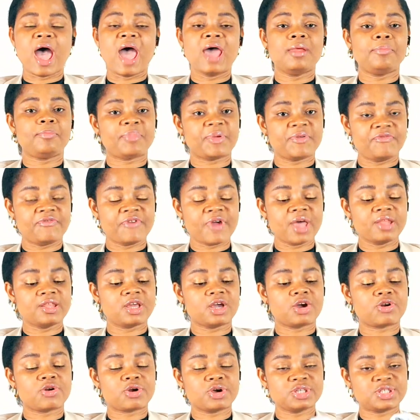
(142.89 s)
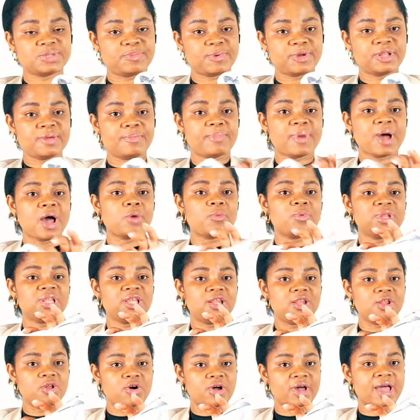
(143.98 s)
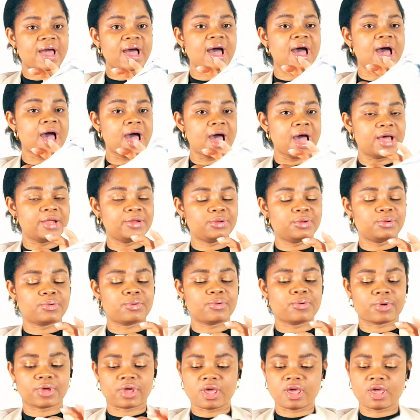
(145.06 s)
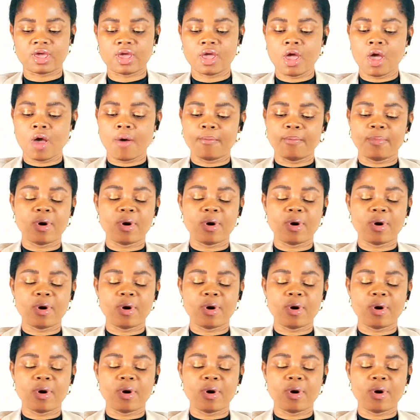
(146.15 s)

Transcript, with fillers: I prefer the crossbody bag with a longer handle, okay?